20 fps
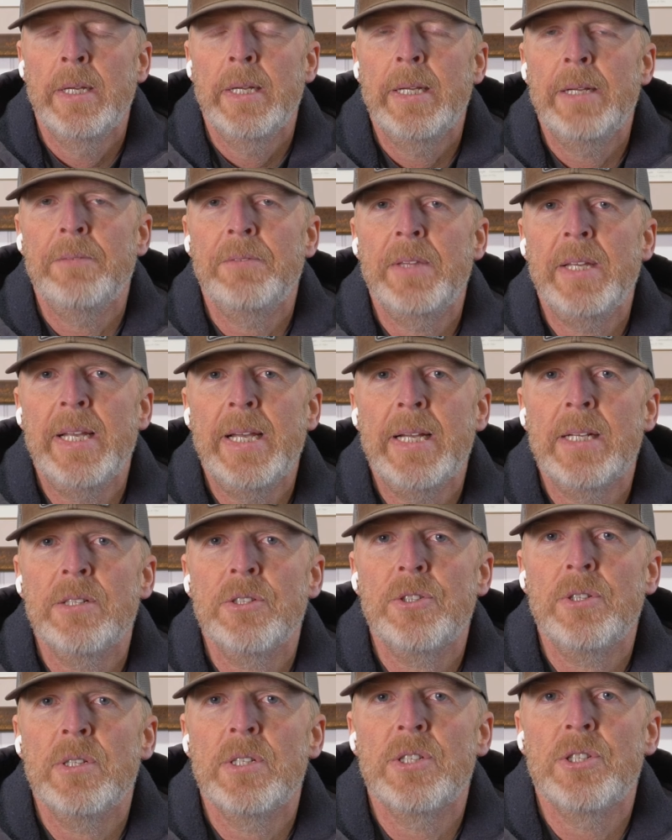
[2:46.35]
If the
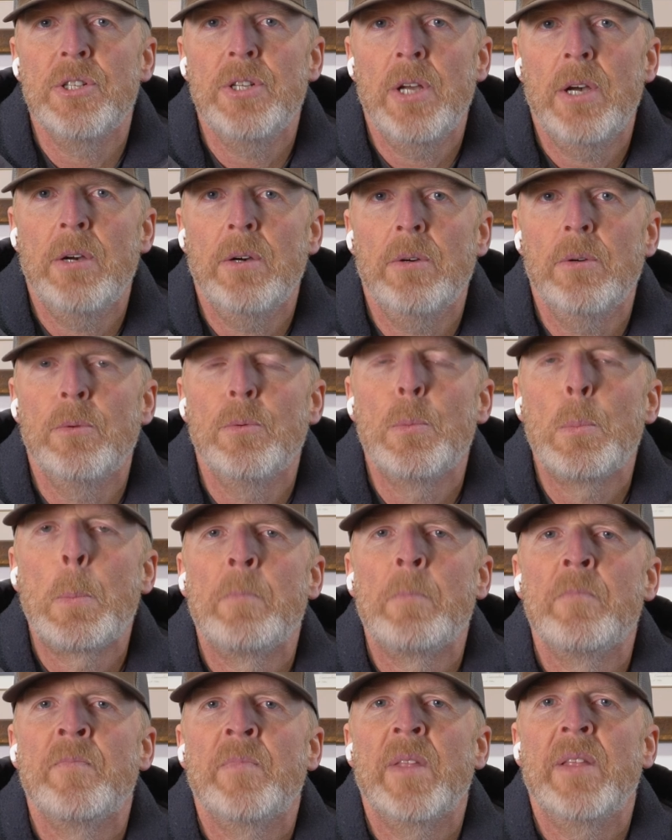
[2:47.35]
answer is no,
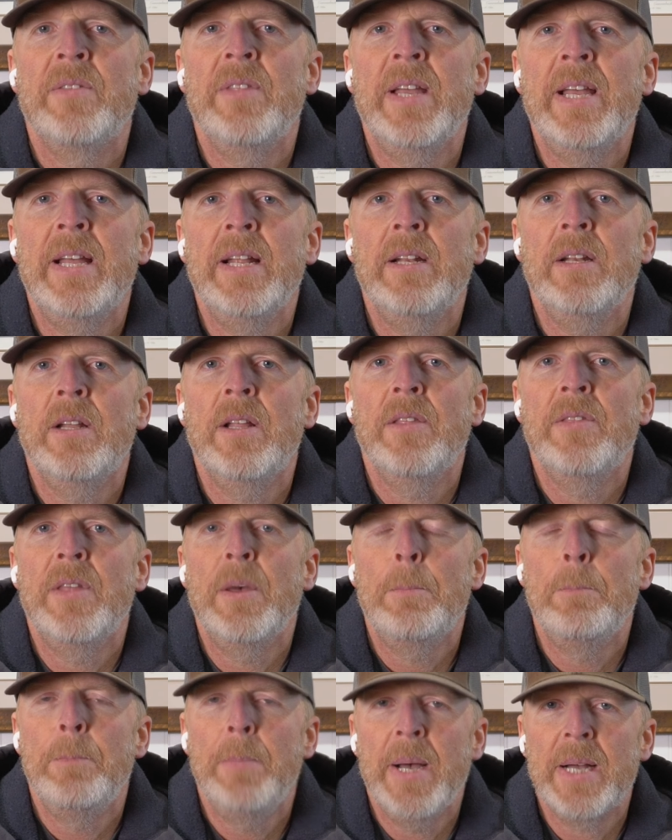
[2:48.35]
then the
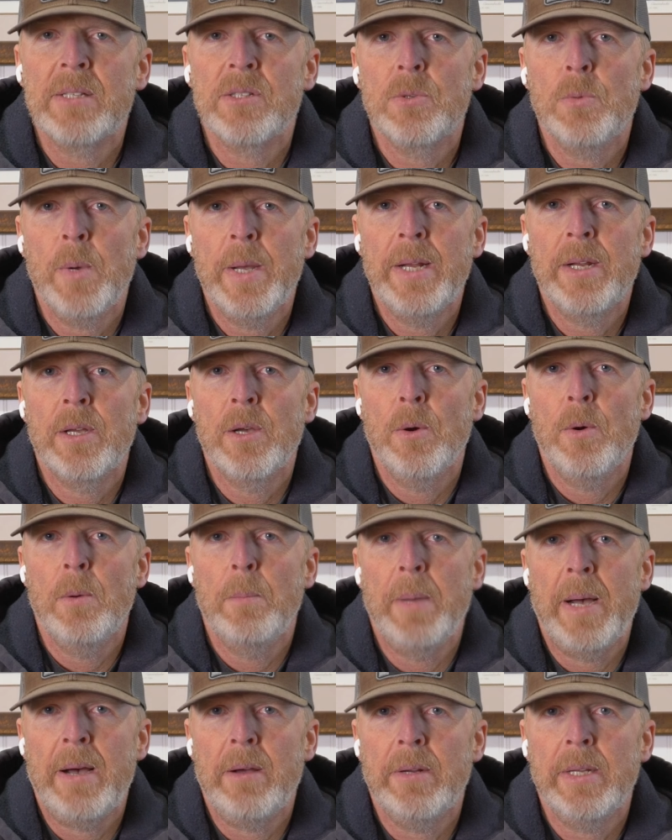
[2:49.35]
best way to go
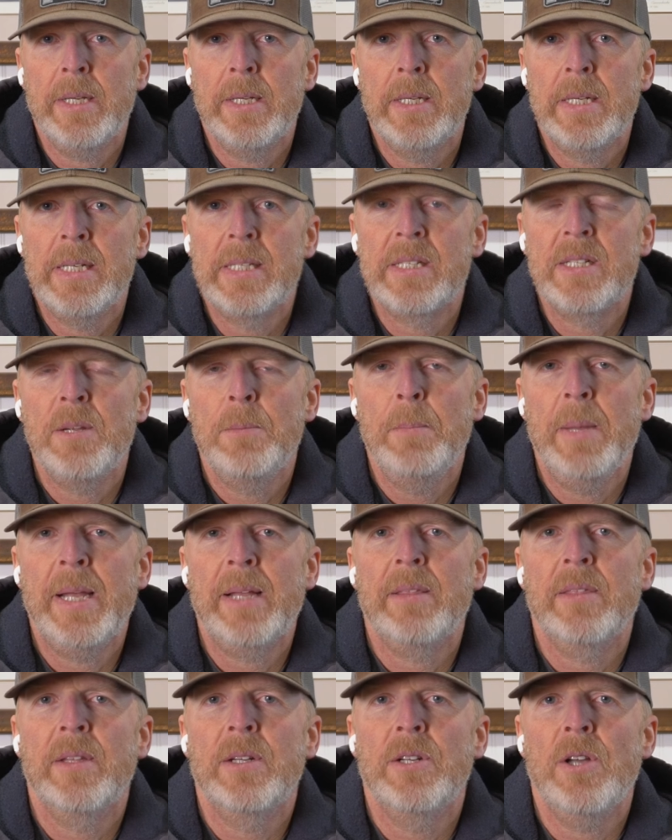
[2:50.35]
about it is to
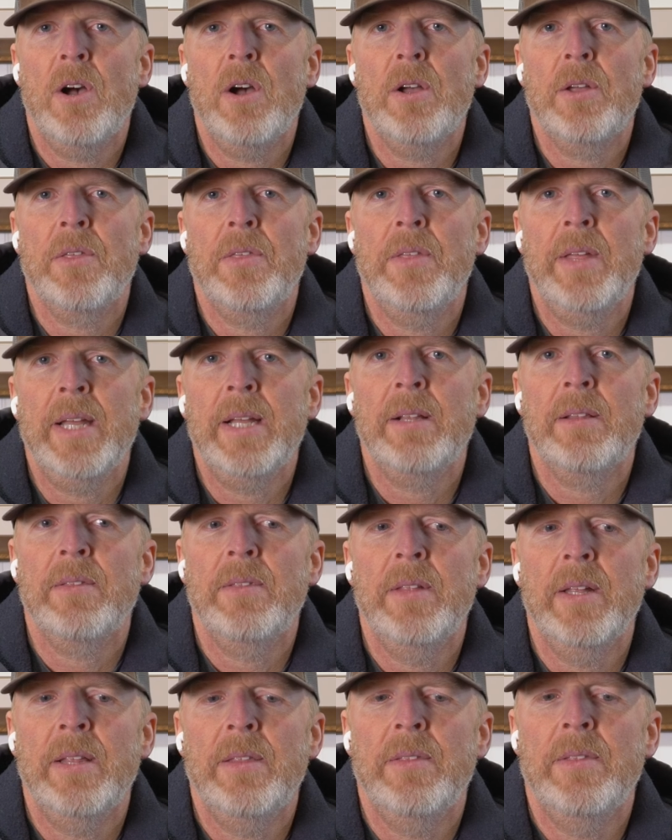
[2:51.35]
make the dog think
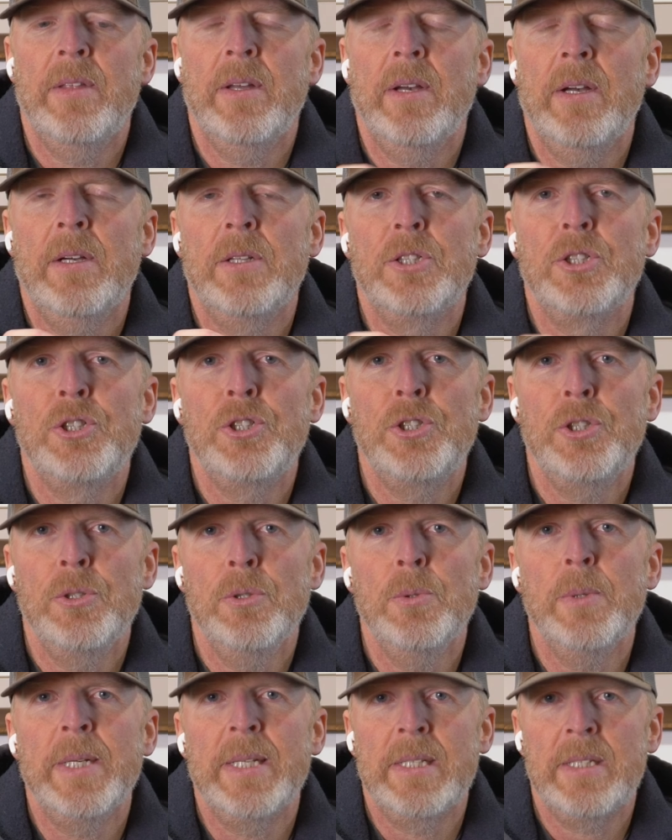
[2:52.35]
that the
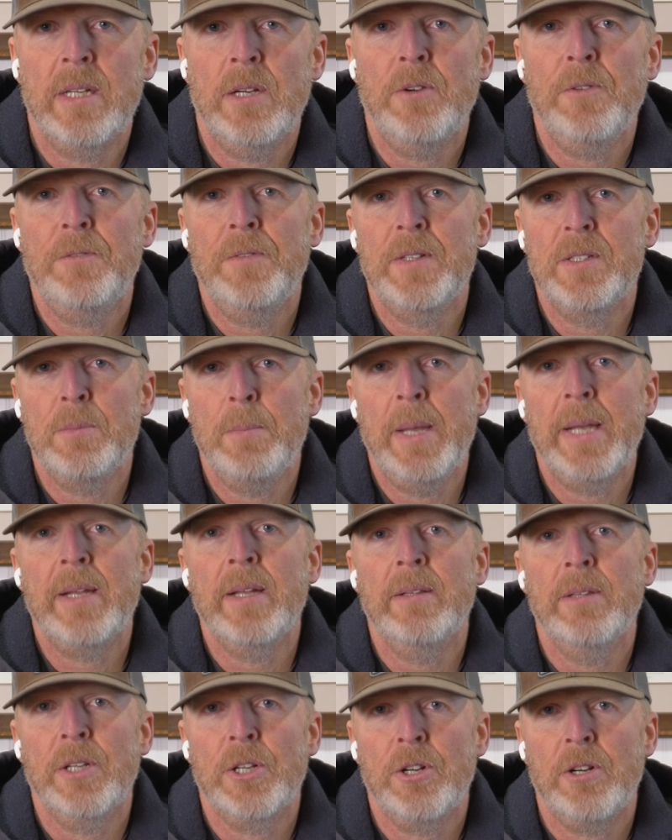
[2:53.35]
shoe itself is
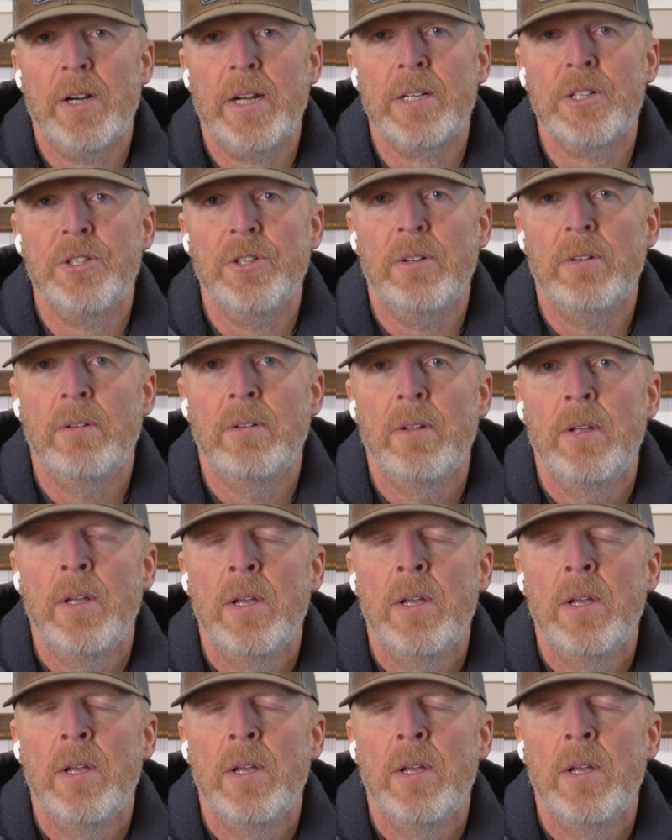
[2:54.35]
making the correction.